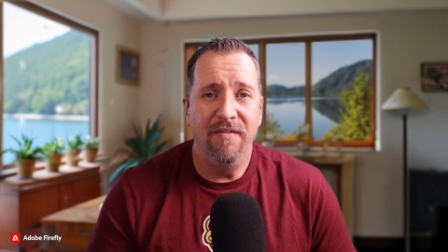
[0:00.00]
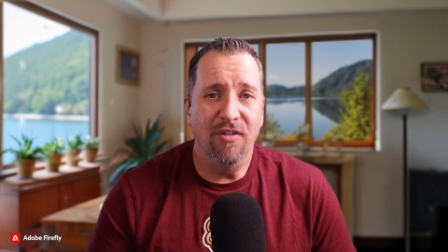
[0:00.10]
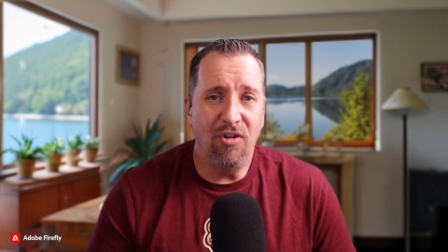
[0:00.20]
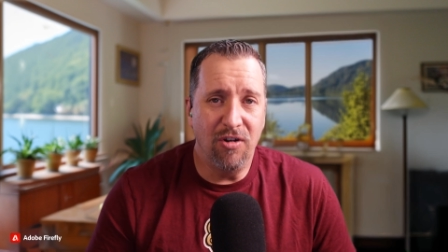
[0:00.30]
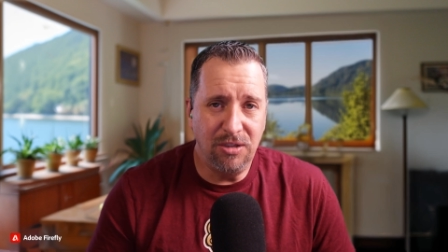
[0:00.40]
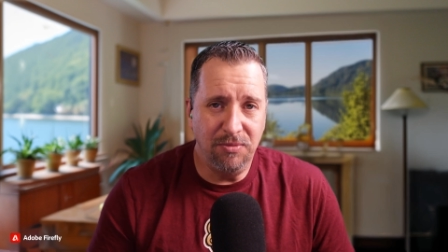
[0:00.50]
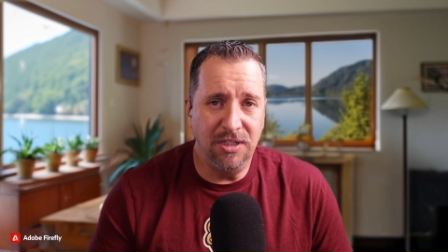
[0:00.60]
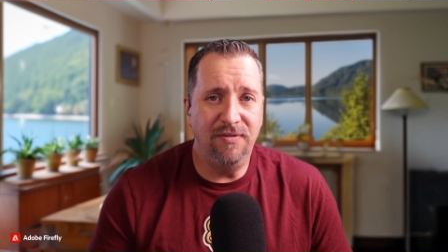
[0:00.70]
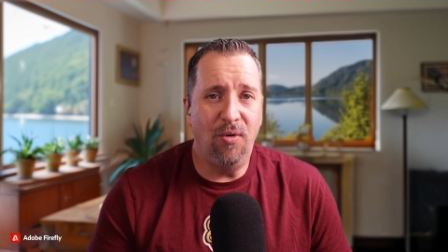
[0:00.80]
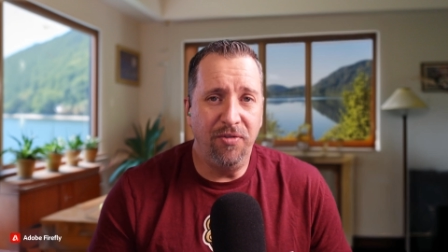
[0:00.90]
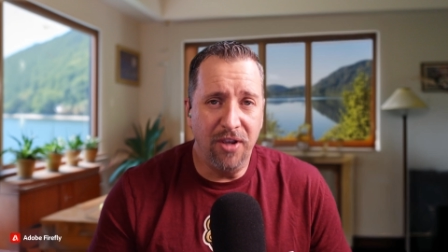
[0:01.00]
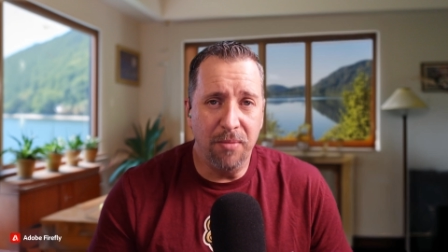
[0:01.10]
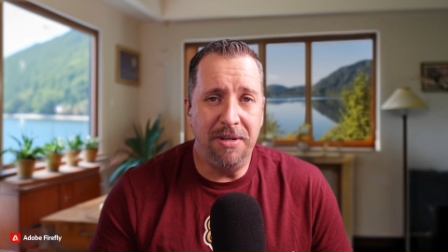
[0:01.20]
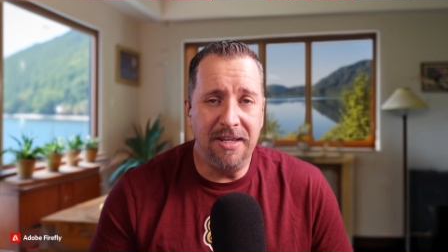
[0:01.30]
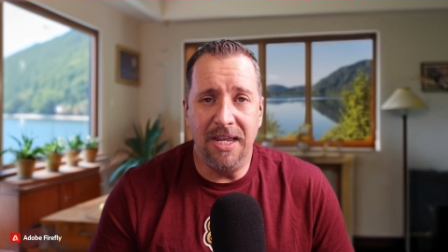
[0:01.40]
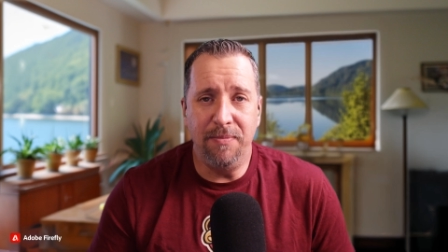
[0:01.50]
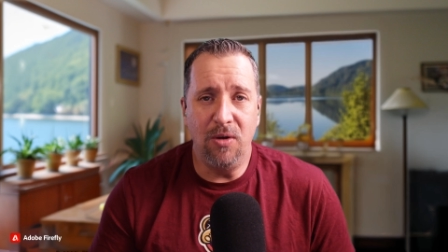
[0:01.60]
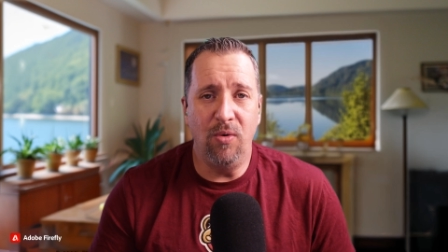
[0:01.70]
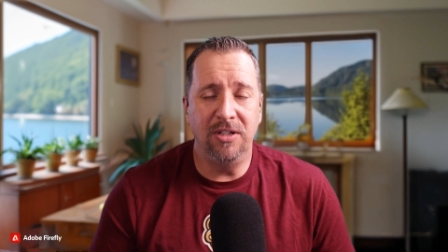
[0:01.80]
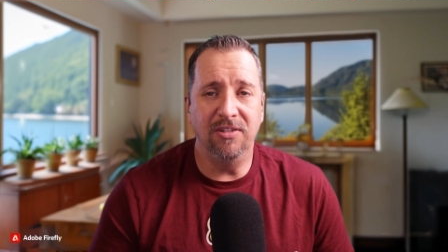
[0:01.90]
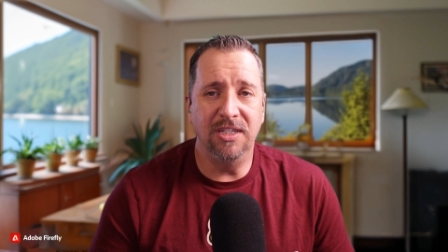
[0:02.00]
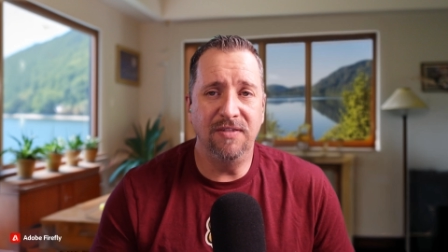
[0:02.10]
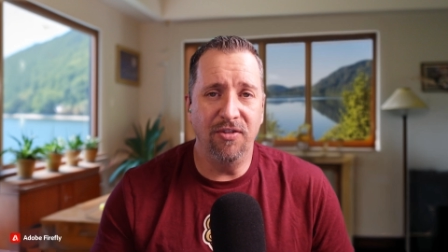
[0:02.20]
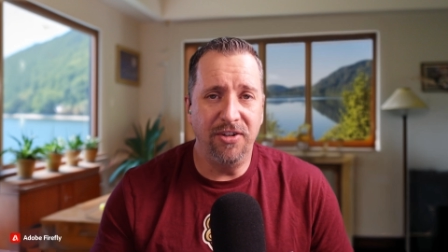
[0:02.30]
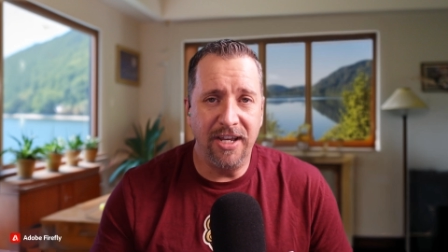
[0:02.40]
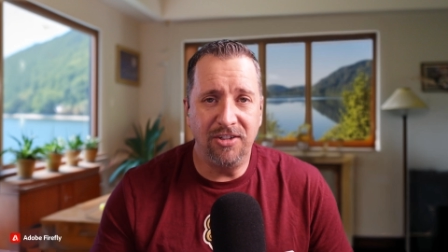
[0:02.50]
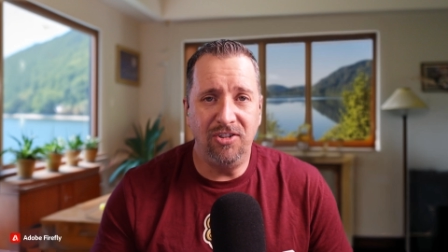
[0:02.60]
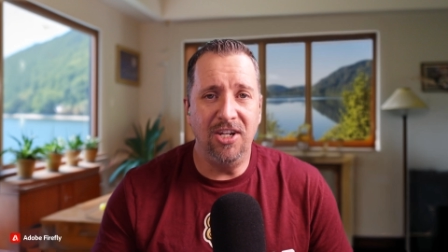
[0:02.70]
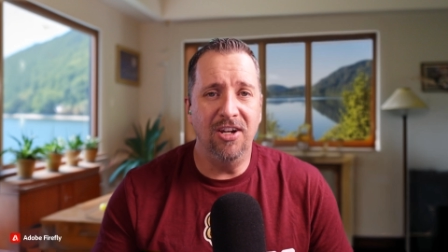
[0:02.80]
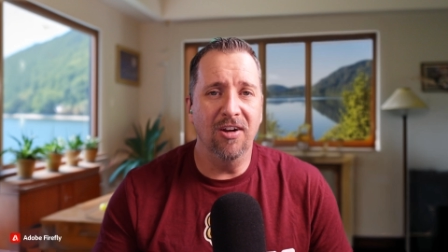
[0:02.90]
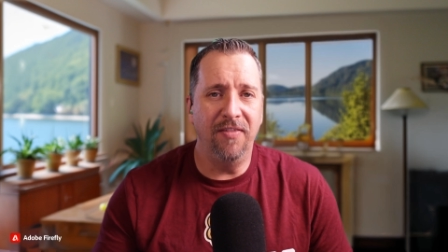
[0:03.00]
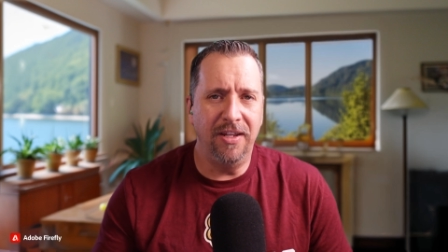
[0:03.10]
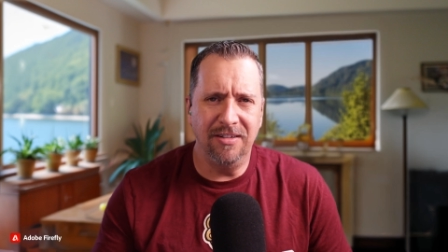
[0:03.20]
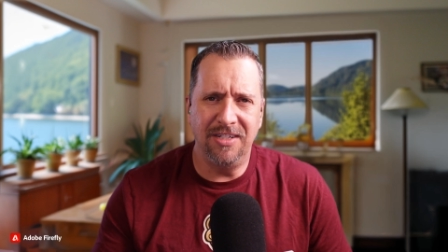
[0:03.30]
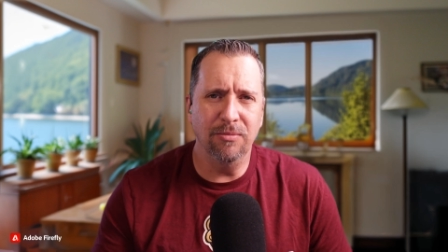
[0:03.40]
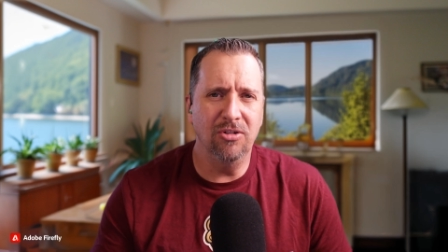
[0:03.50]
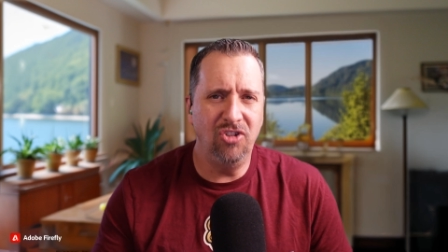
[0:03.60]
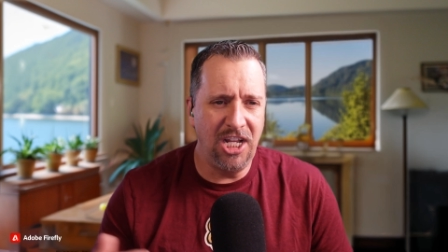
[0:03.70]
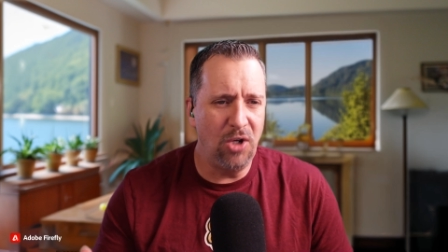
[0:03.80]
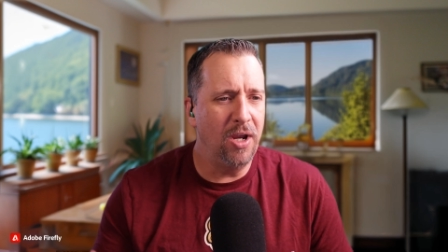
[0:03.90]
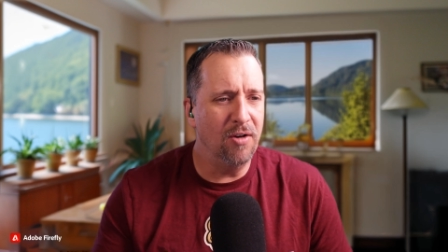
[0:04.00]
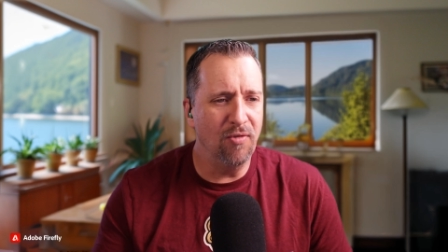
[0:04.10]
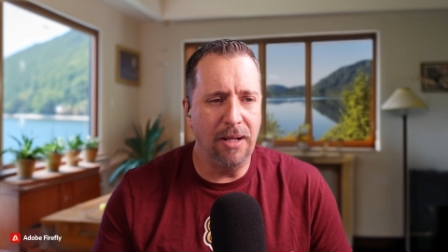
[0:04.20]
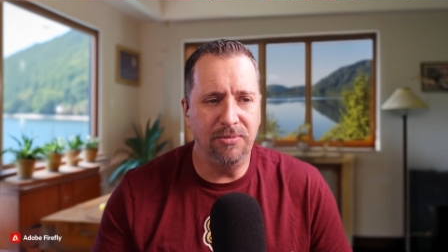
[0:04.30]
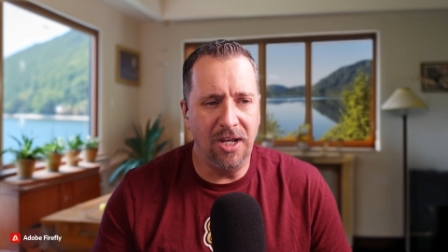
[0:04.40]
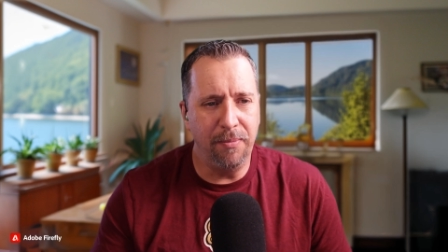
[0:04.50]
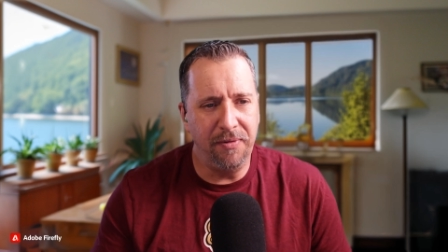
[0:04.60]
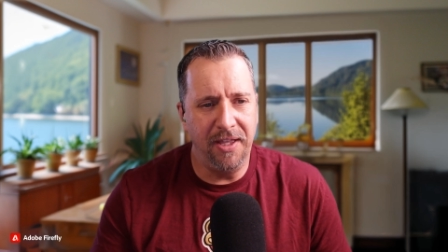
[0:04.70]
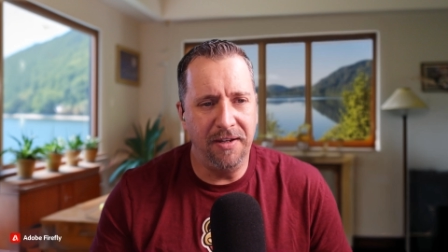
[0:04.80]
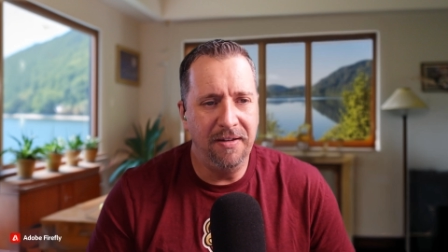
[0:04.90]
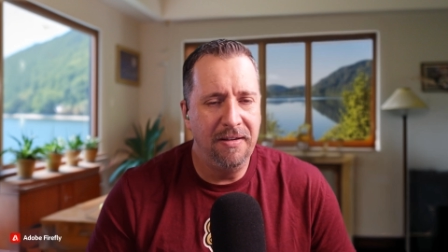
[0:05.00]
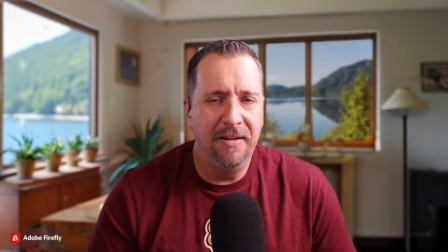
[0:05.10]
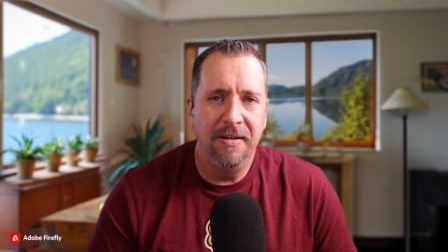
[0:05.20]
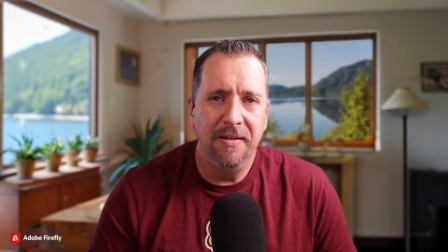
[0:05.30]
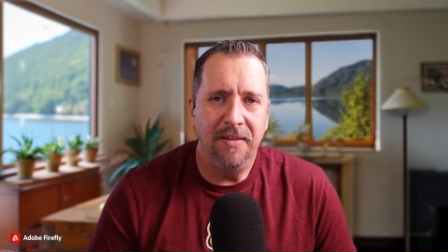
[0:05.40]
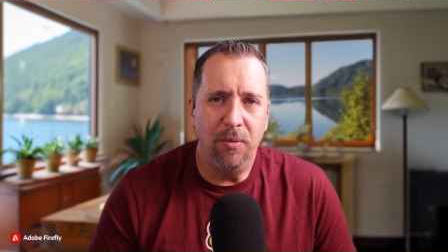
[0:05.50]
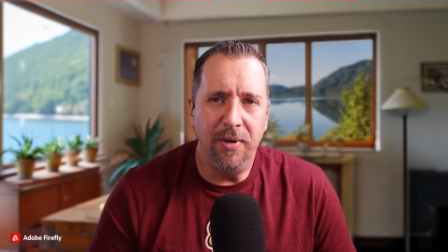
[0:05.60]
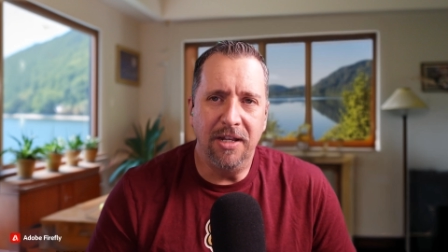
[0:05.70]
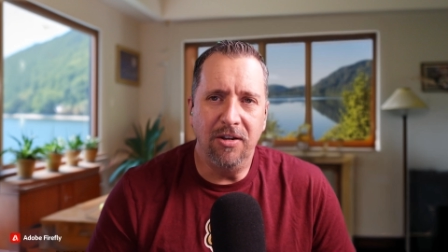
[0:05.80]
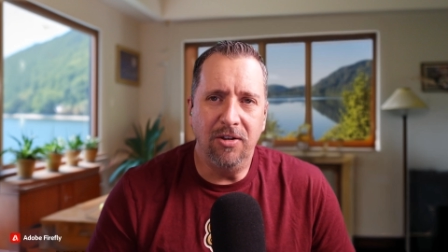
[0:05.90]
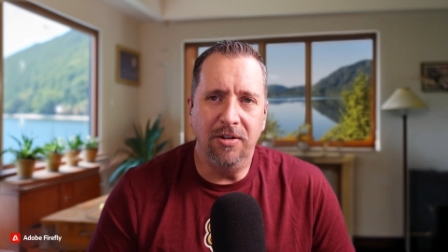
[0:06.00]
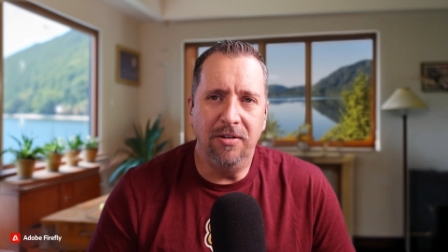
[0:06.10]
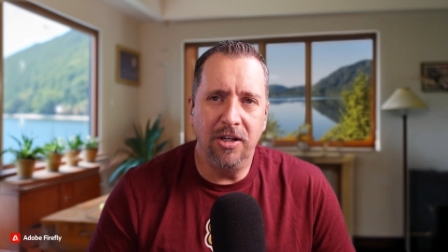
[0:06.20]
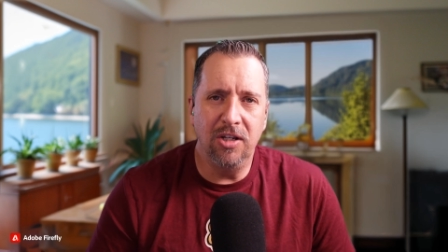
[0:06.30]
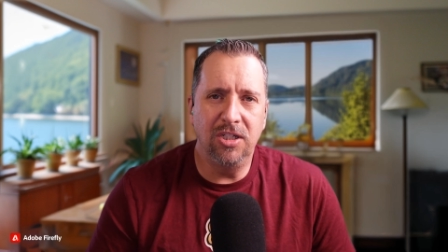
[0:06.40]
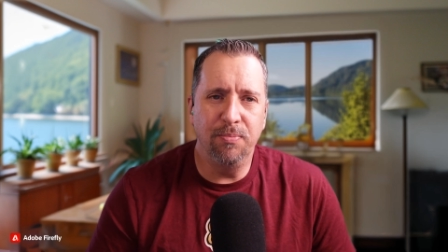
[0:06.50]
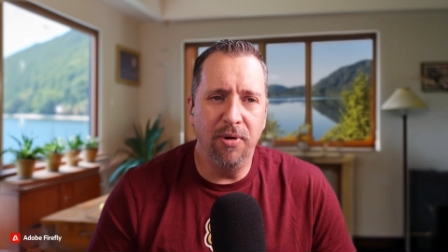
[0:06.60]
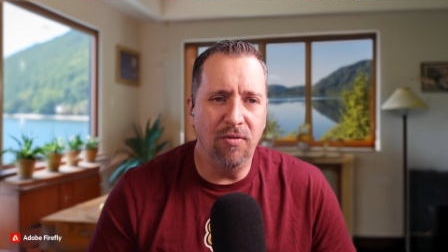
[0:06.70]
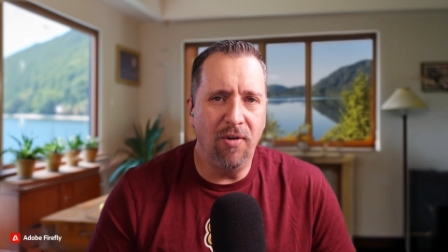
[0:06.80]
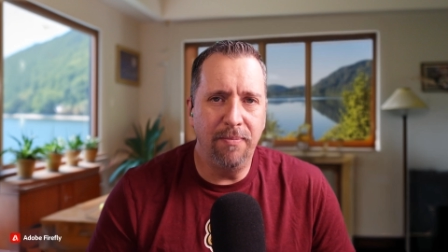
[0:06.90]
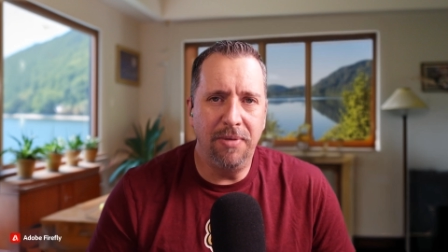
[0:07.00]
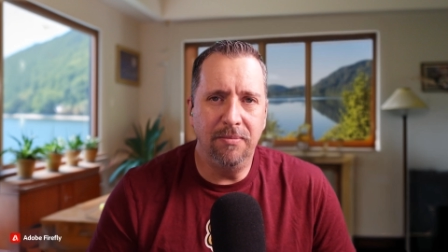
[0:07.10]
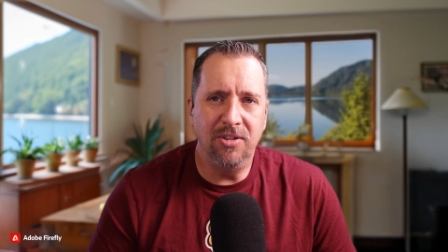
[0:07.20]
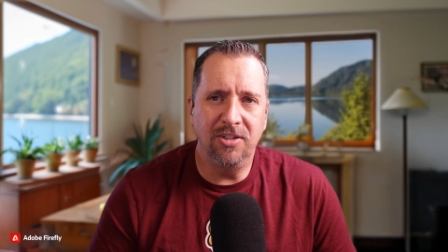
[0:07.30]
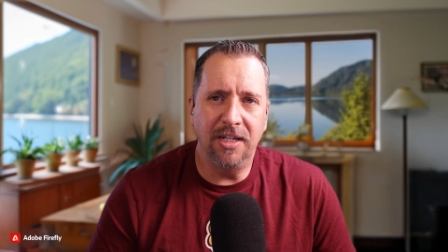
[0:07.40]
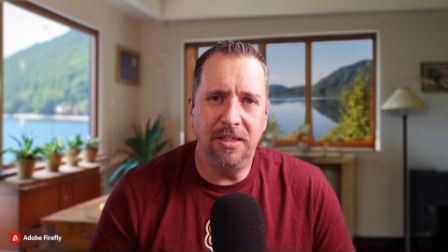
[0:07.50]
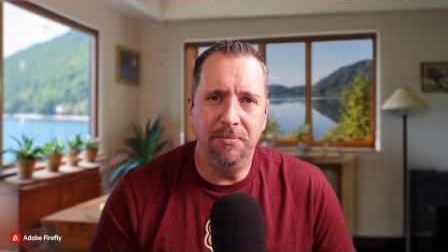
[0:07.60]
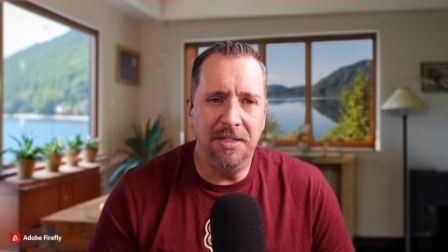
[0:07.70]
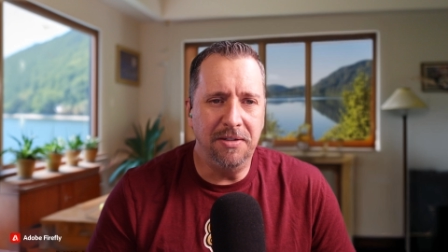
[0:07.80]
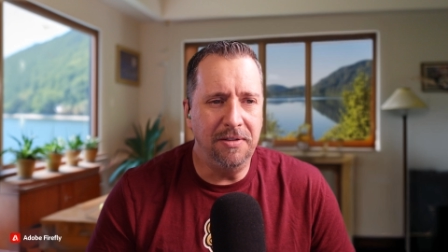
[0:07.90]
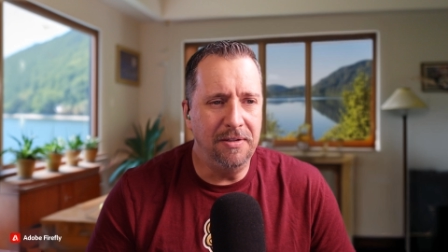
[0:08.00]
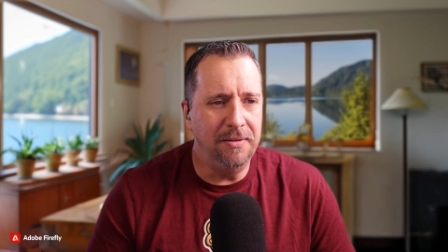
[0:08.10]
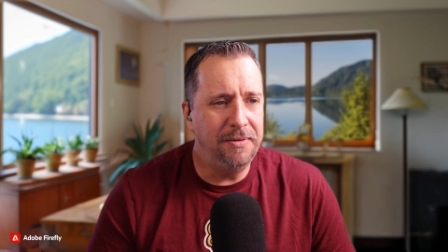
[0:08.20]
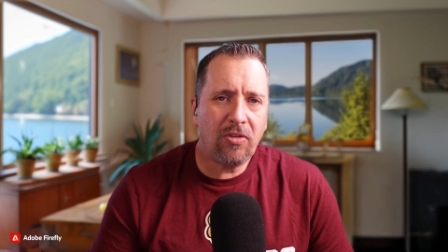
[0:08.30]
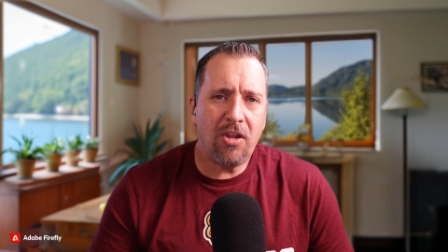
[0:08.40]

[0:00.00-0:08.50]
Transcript: for Christmas on their beekeeping wish list for the next year. And then December, January ramps up, and then then we get a good a good spring ramp up, just like the bees do.